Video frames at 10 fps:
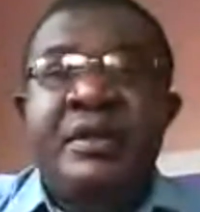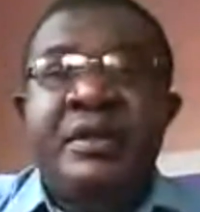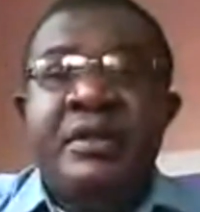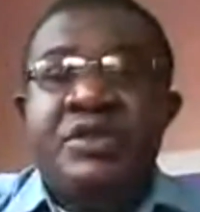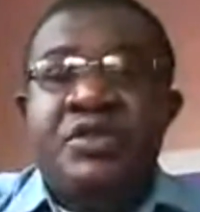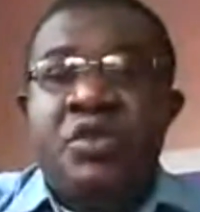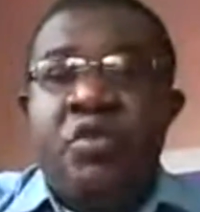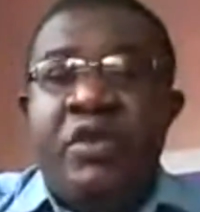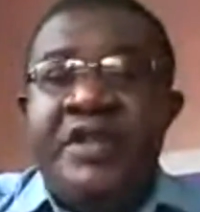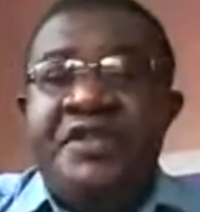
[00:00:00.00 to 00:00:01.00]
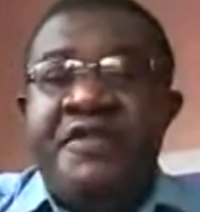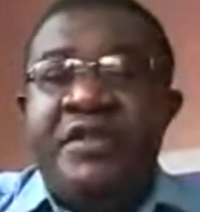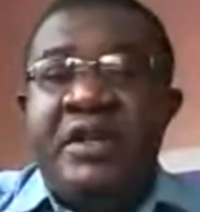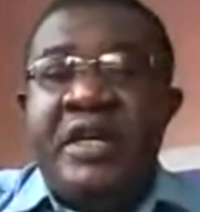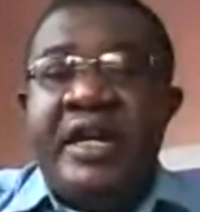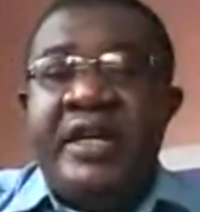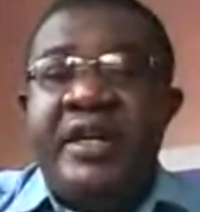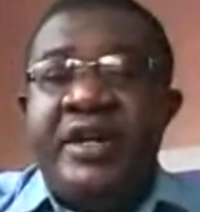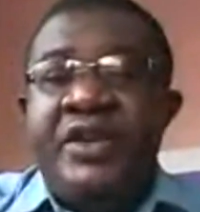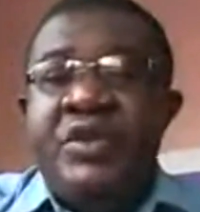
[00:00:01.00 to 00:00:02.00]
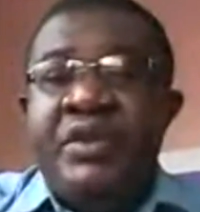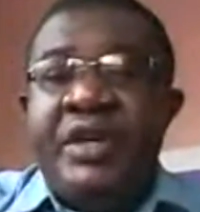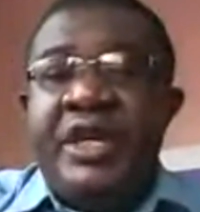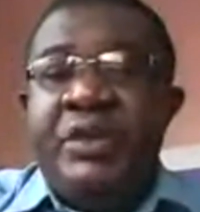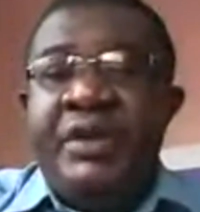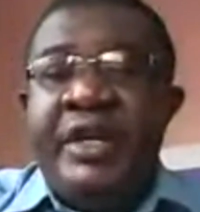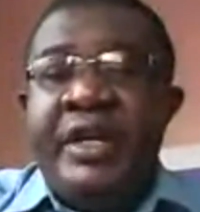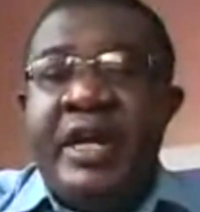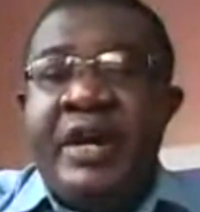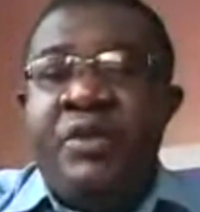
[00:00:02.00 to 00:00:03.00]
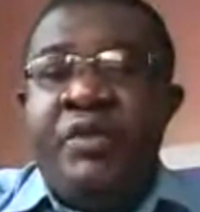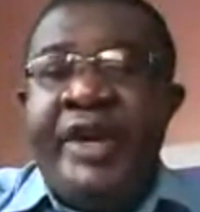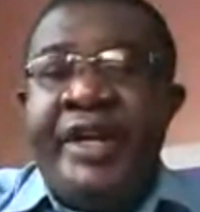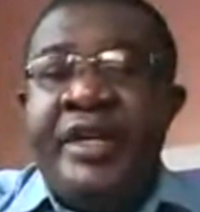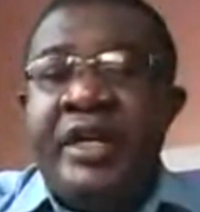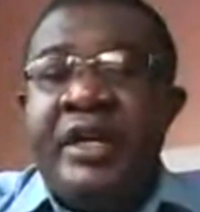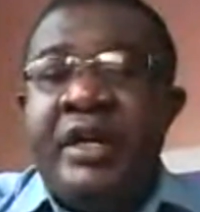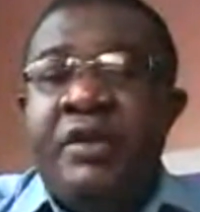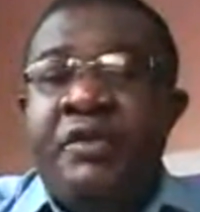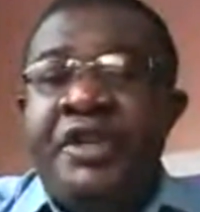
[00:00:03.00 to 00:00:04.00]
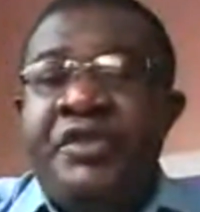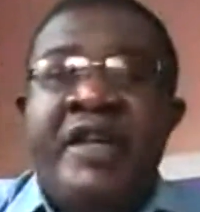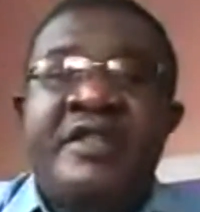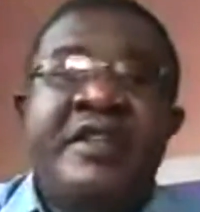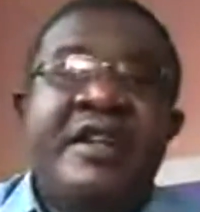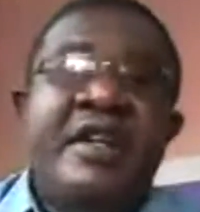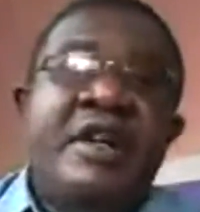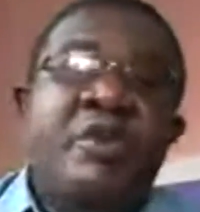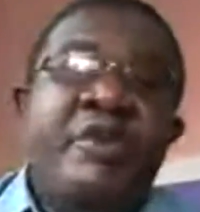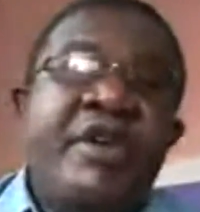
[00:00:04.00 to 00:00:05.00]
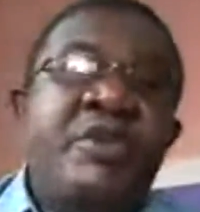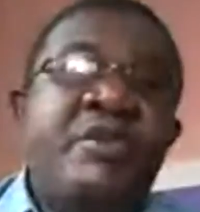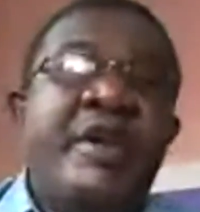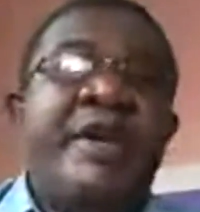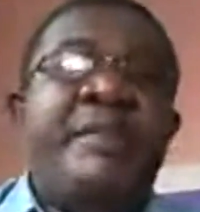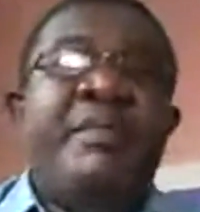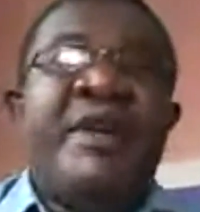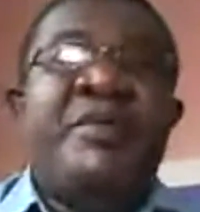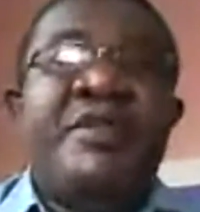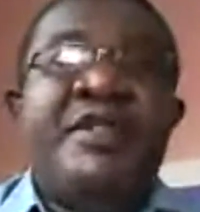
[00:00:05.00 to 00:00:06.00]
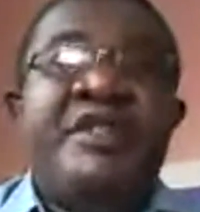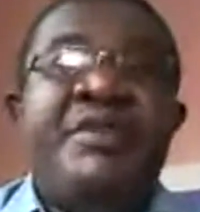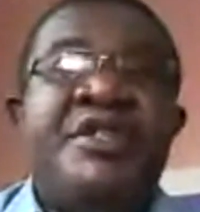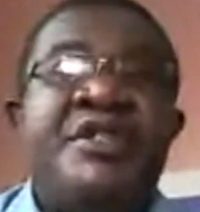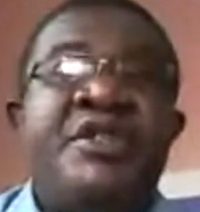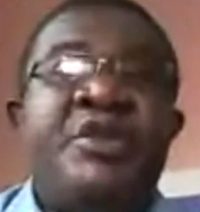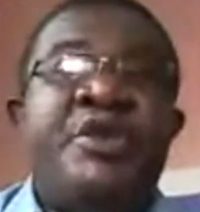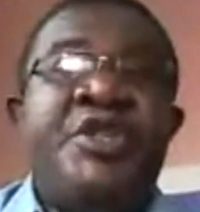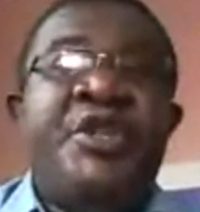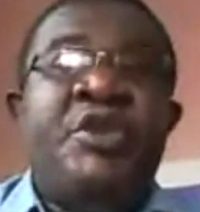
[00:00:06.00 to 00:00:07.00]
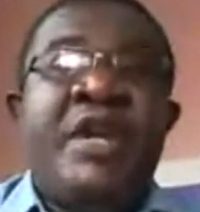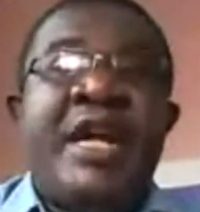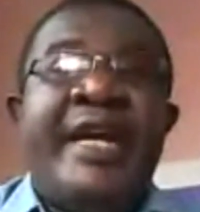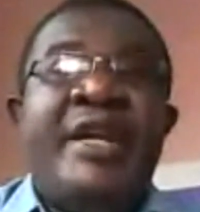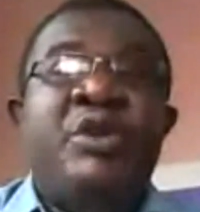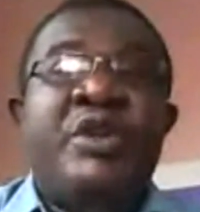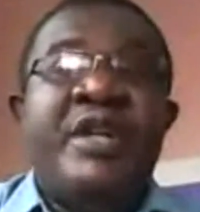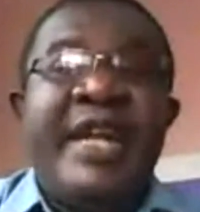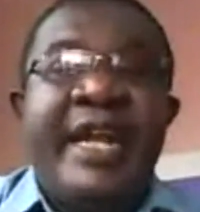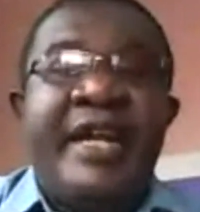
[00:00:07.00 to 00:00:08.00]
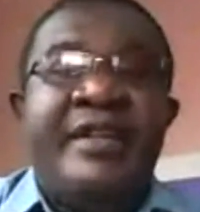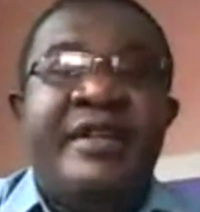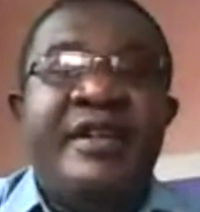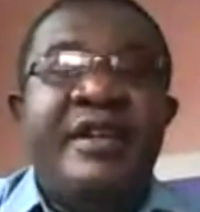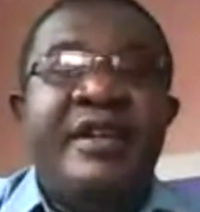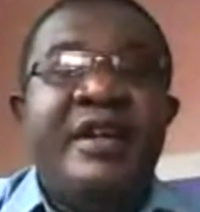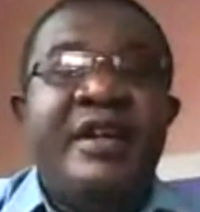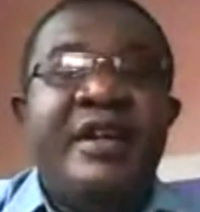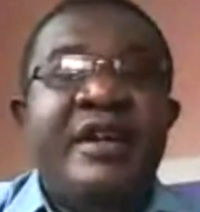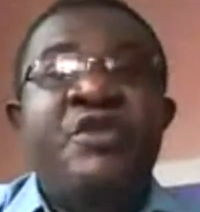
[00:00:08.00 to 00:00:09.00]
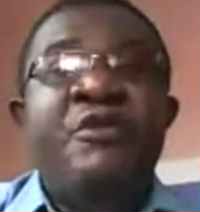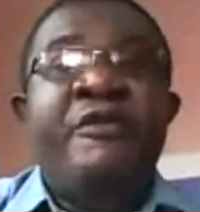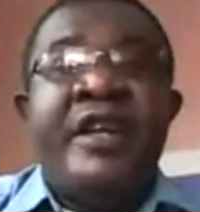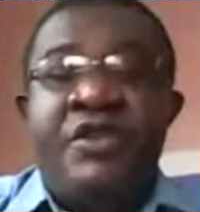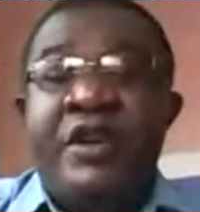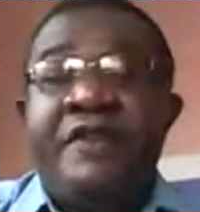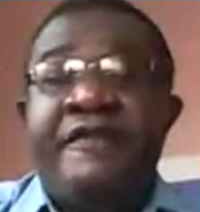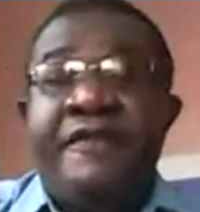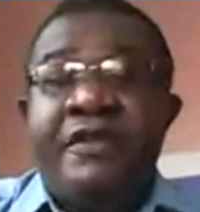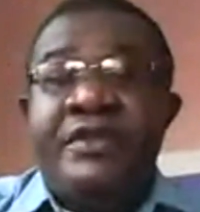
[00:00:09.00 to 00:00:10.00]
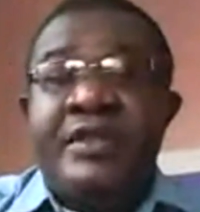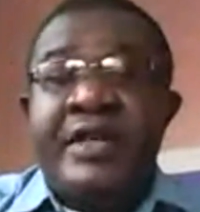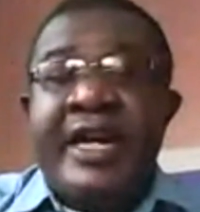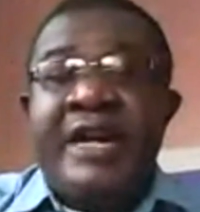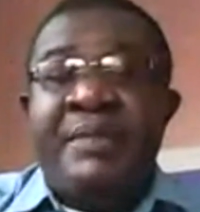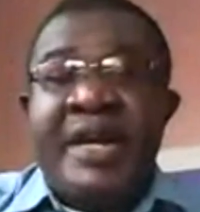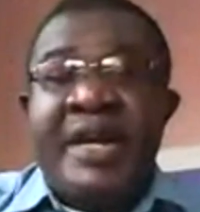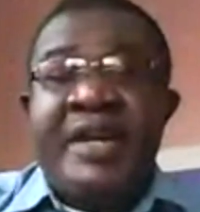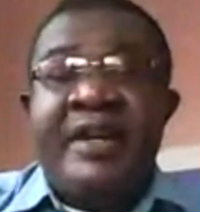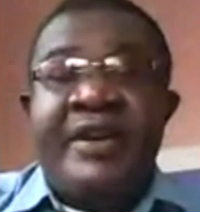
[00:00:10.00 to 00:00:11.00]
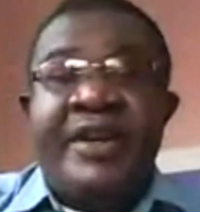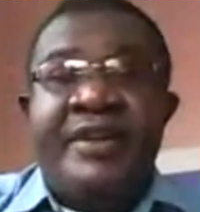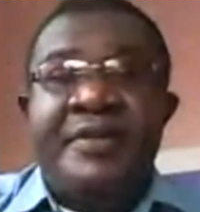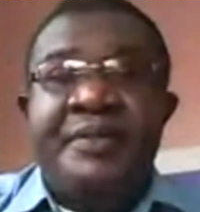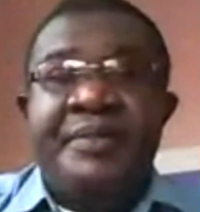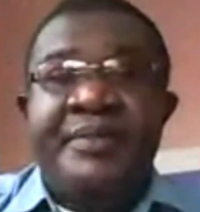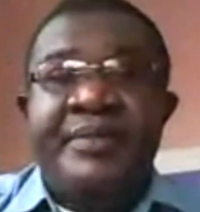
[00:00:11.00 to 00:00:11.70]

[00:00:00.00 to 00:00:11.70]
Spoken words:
So once you've done that, you queued in and wait. Within 24 hours, when you get back to TBC009.net, you will find that your funds are migrated.